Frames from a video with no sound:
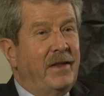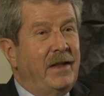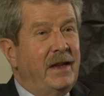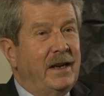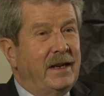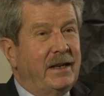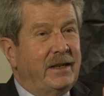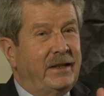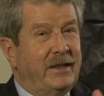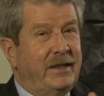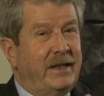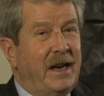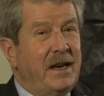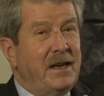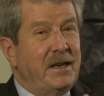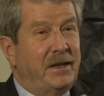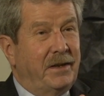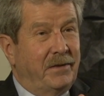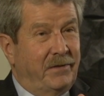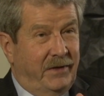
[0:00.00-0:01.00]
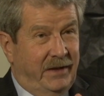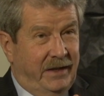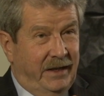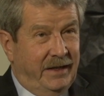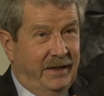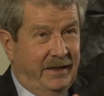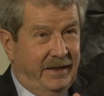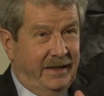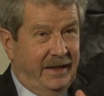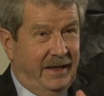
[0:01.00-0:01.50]
the extent of
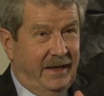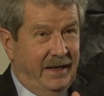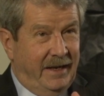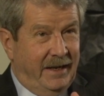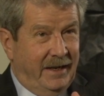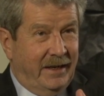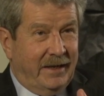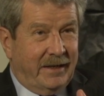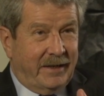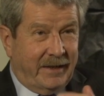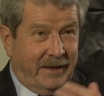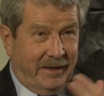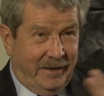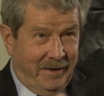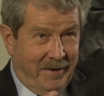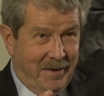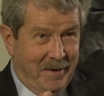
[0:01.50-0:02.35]
disease